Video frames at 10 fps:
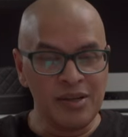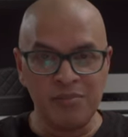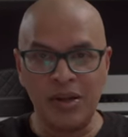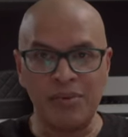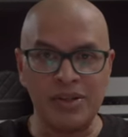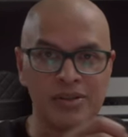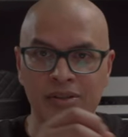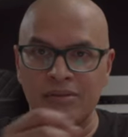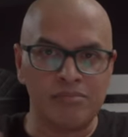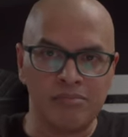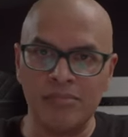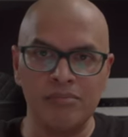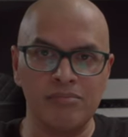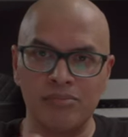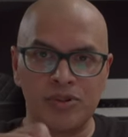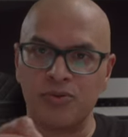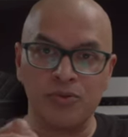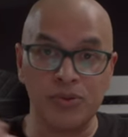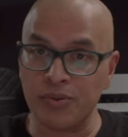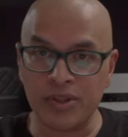Maybe the
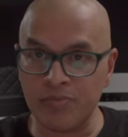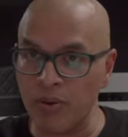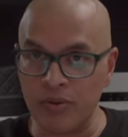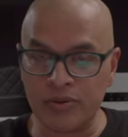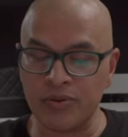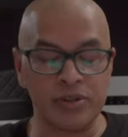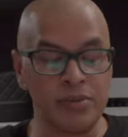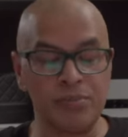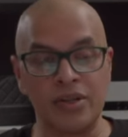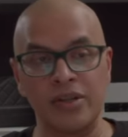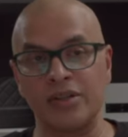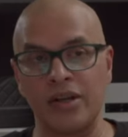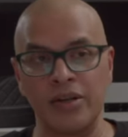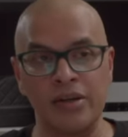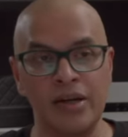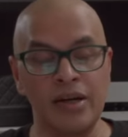screws are exposed or something like that.